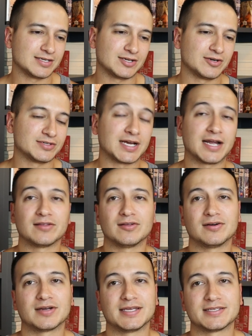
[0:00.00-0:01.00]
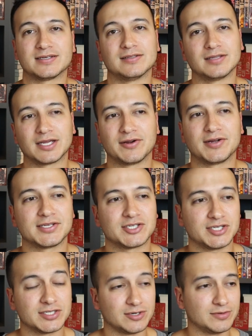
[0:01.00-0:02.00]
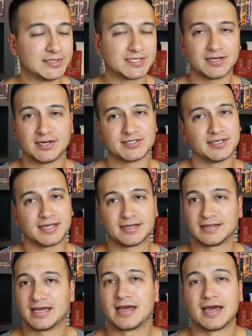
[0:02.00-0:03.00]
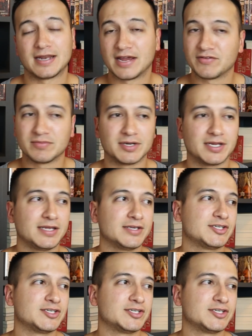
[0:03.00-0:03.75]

Her dialogue is hilarious. She's always cussing at everybody.